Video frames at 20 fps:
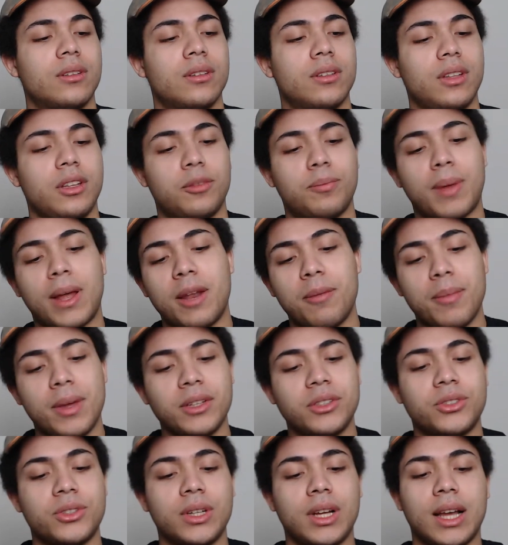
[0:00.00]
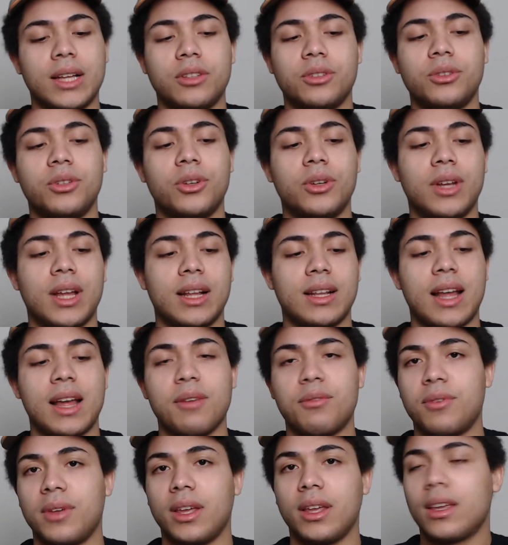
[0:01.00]
It's parliamentary, I do know that, I
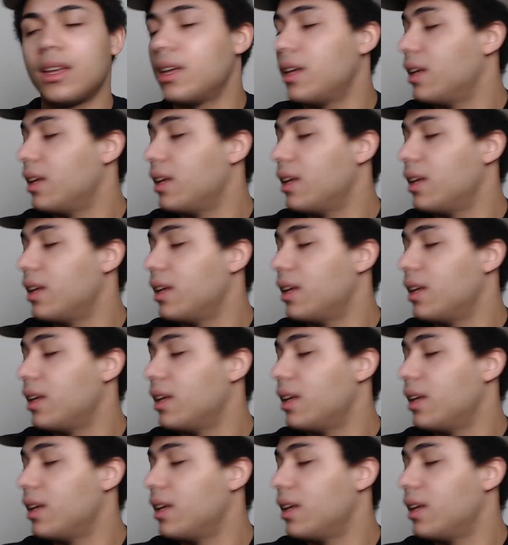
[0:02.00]
think.